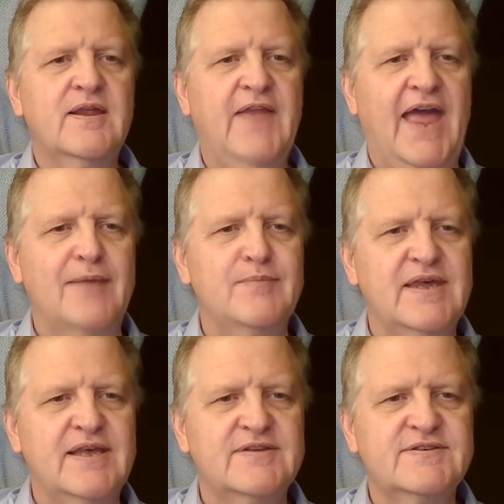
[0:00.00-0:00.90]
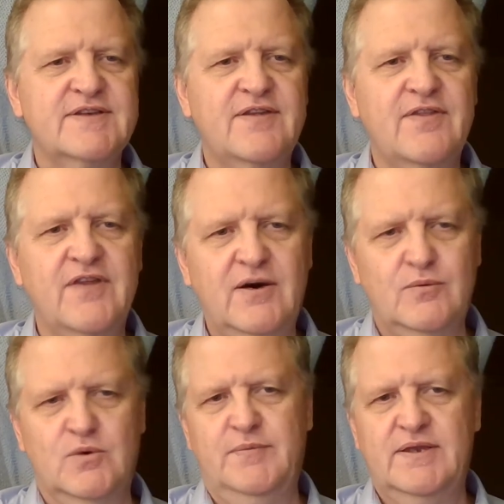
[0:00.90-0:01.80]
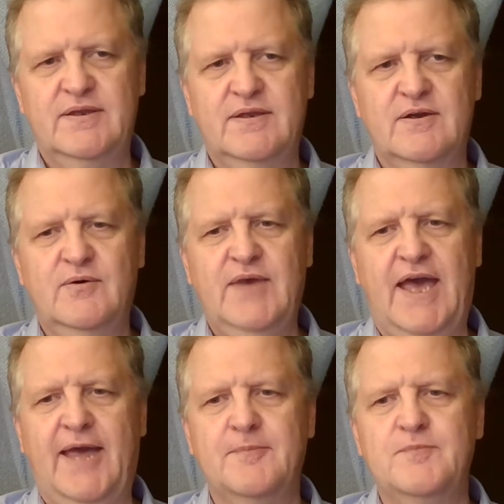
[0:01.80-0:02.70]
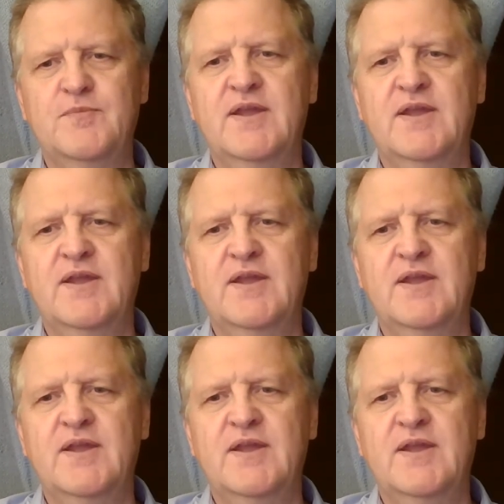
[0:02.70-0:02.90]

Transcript: and that means the woman. Okay.